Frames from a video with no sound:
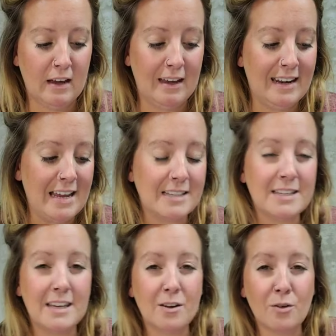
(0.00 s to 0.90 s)

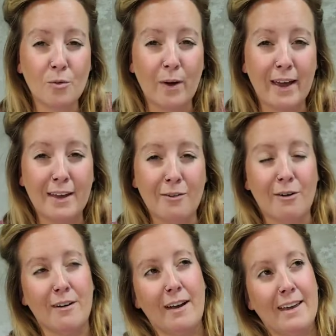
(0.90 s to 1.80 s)
easier way,
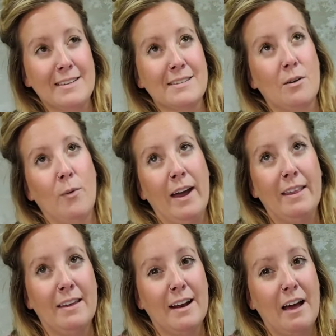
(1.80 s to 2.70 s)
or I guess a way
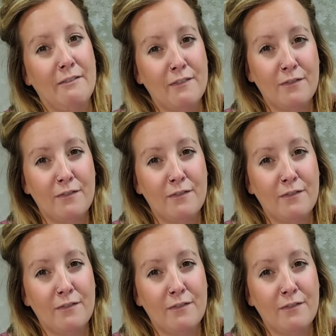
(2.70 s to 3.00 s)
that I